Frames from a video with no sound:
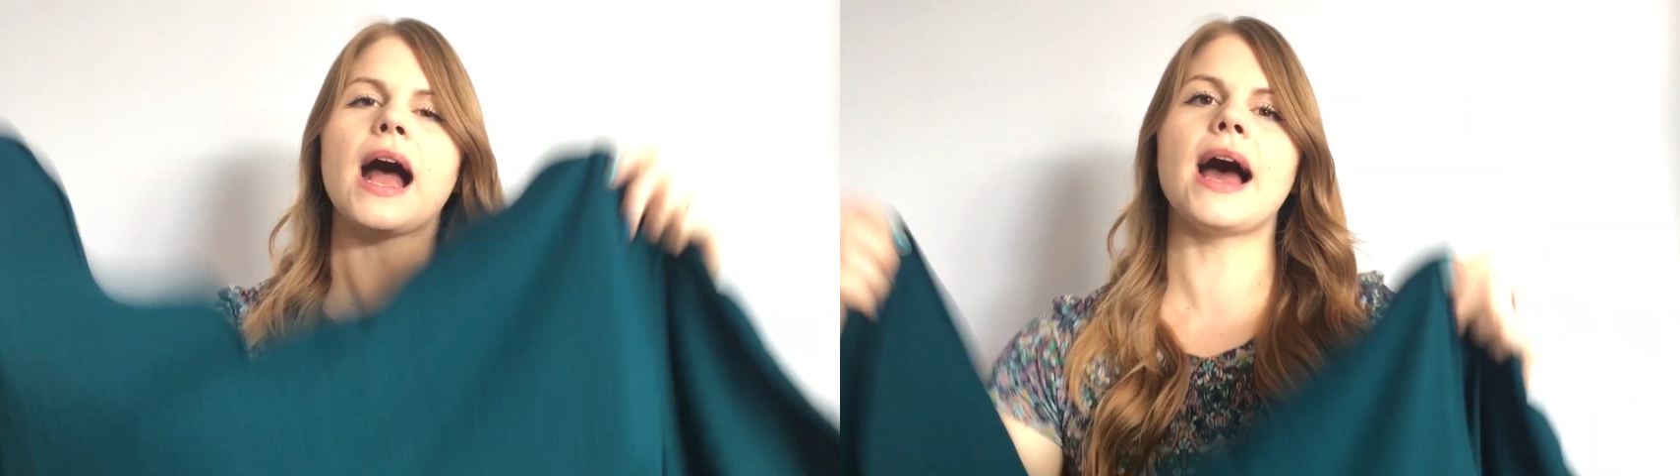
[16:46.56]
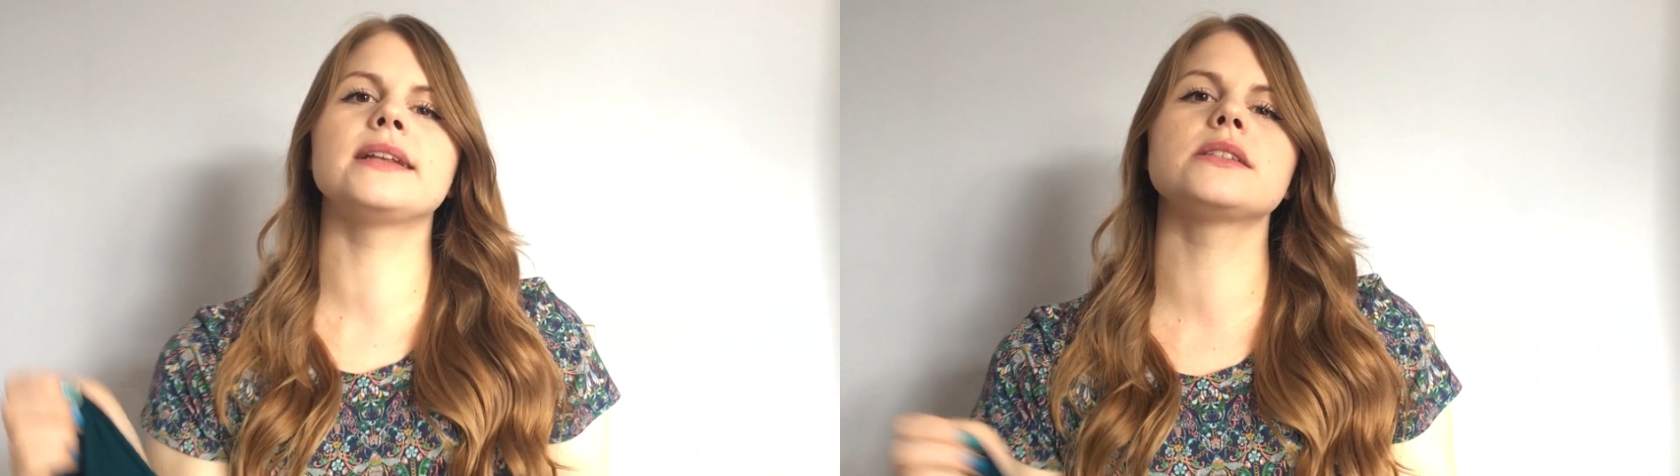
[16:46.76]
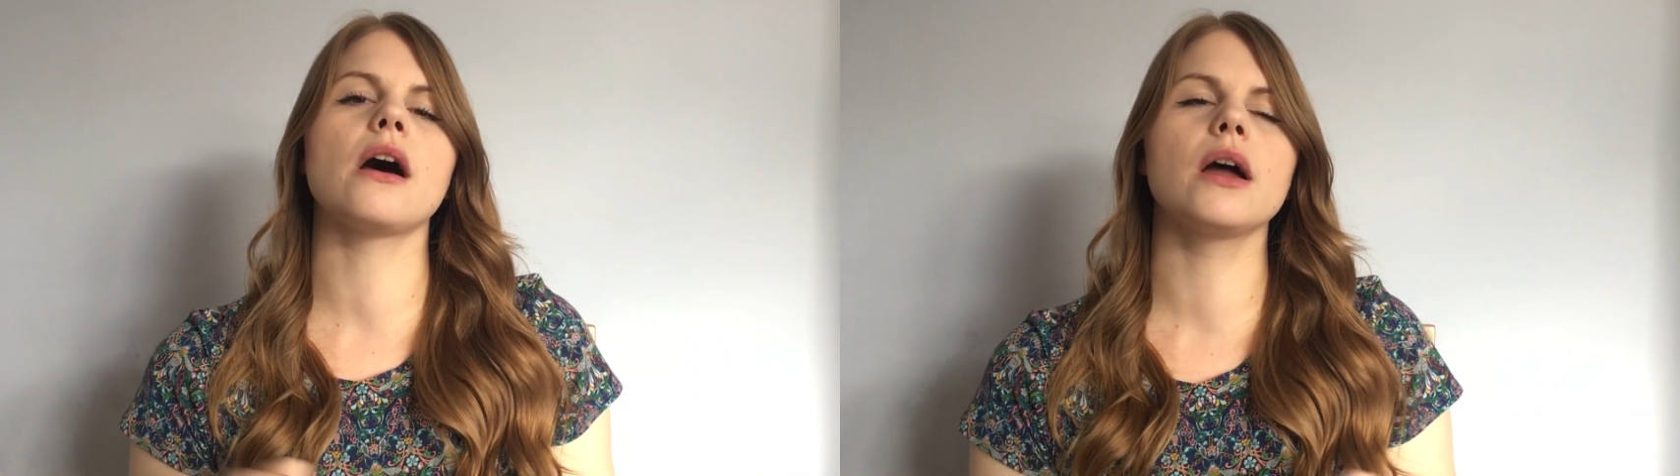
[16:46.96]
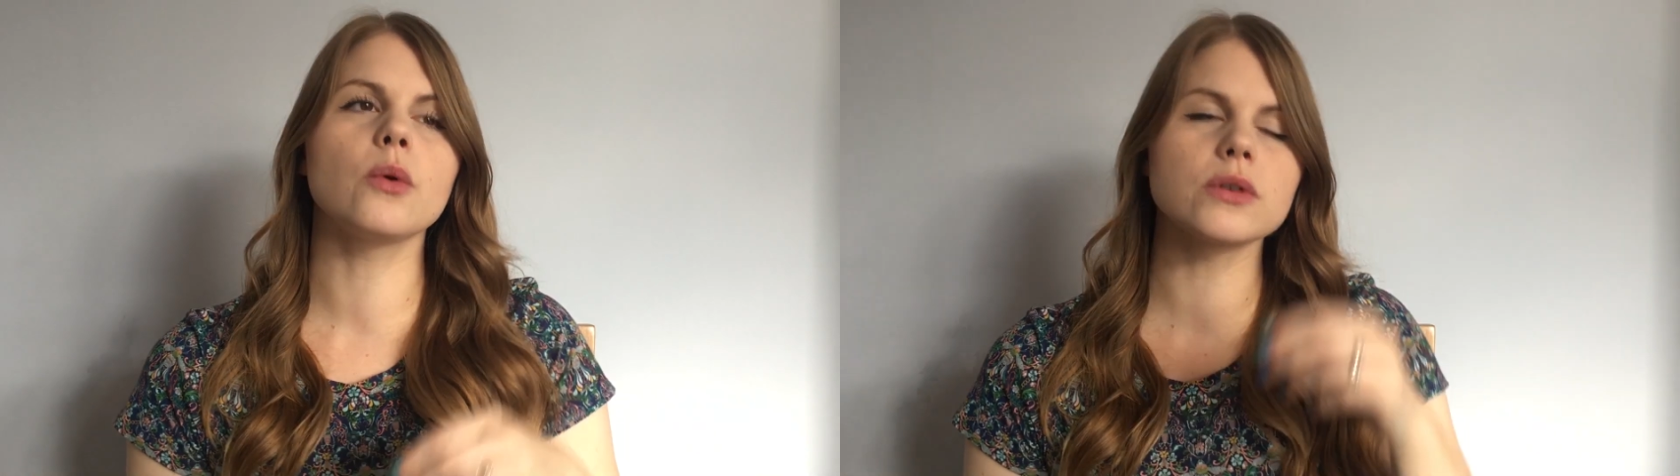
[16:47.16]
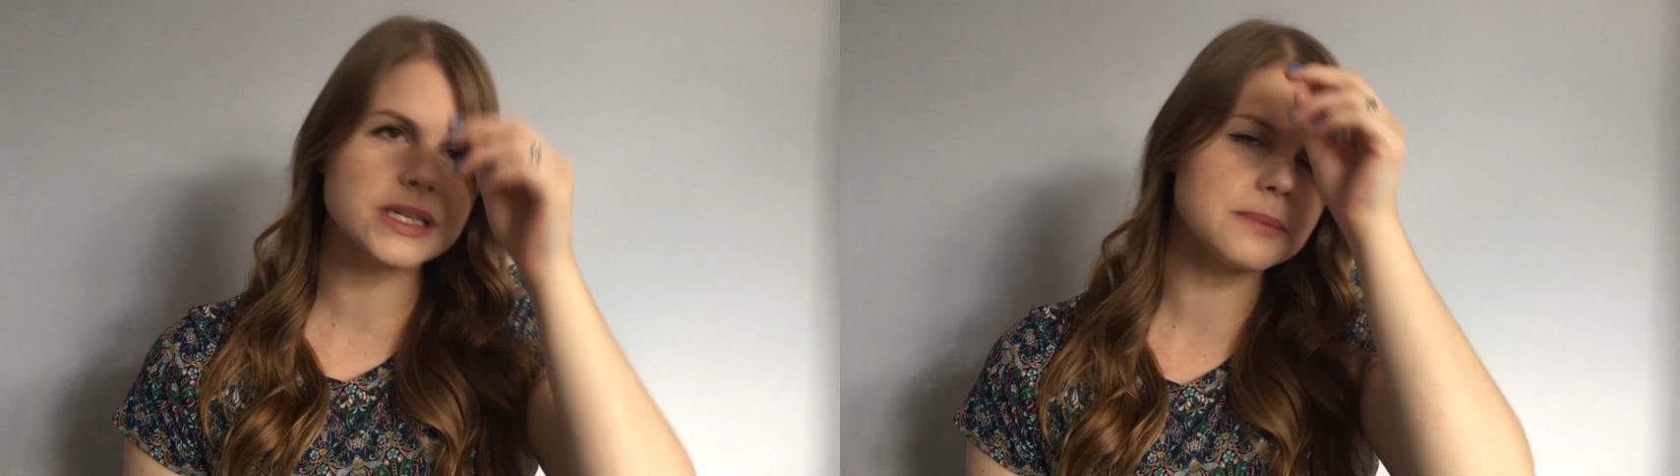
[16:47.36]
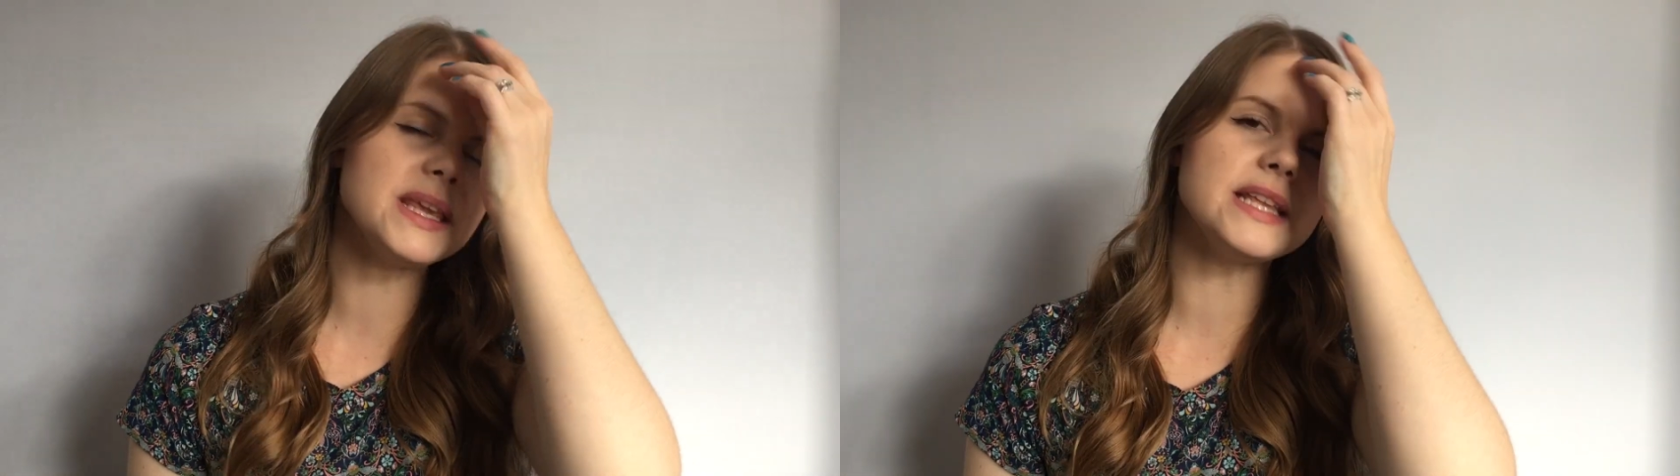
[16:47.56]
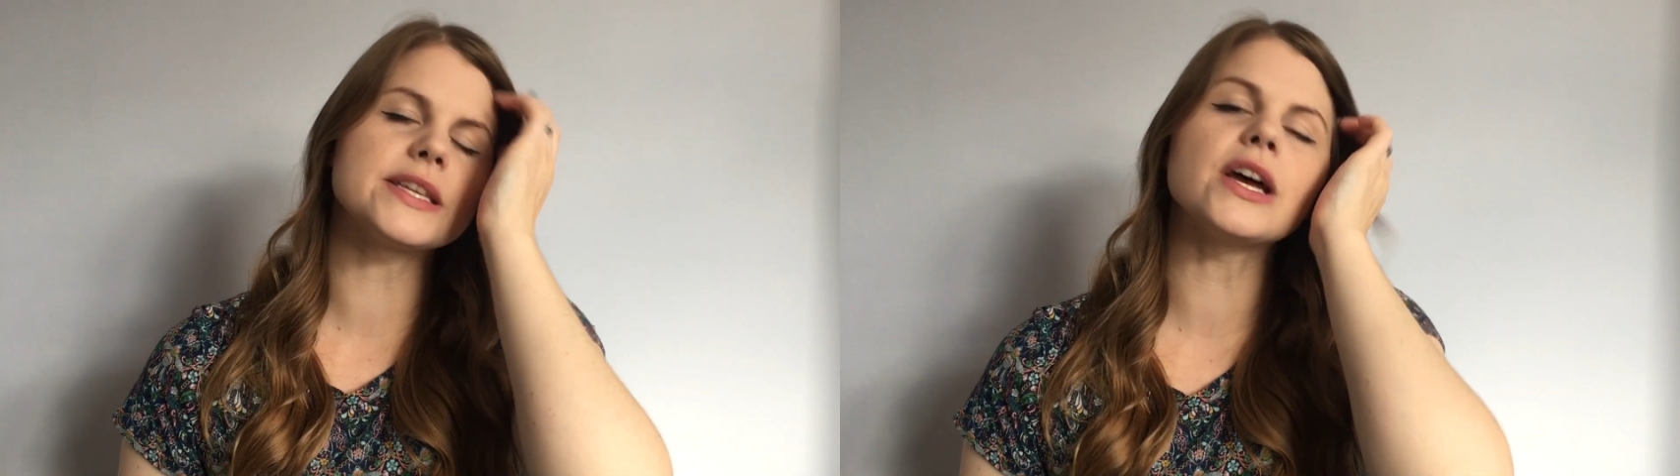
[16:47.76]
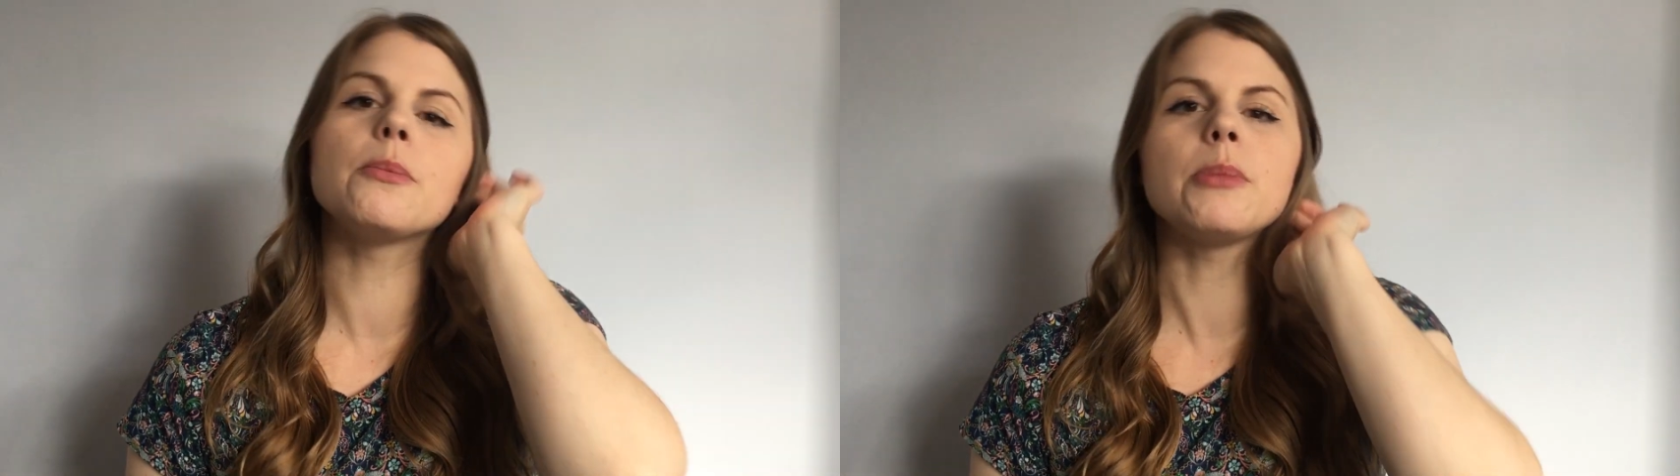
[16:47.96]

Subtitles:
and I wanted a metre,